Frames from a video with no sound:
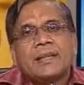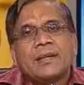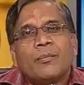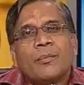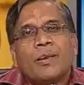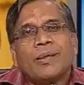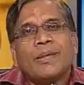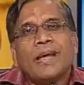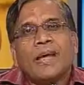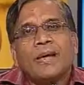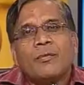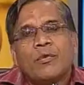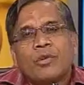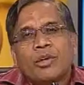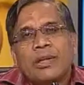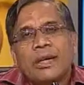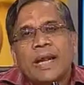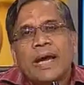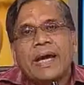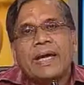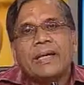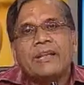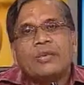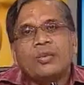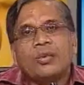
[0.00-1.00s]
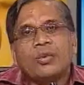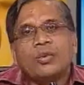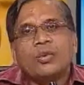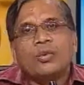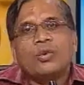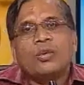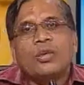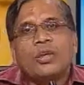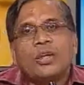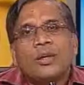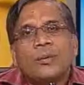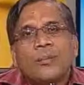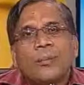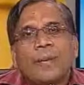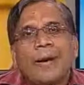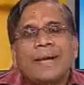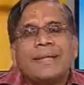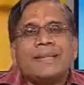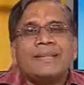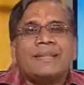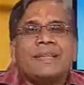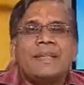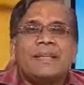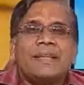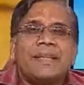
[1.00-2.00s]
but I would like to
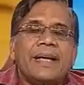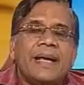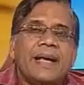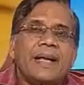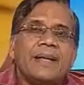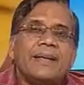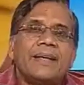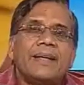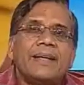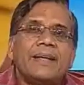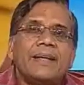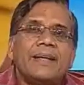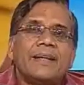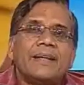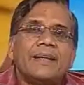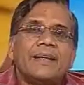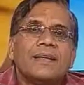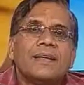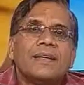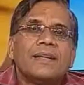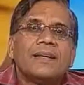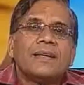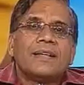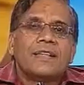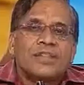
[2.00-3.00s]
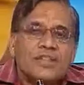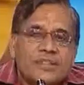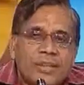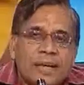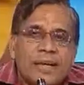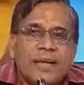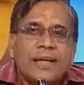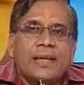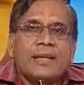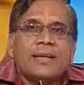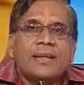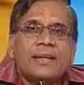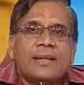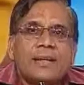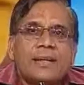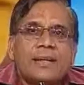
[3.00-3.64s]
mention that still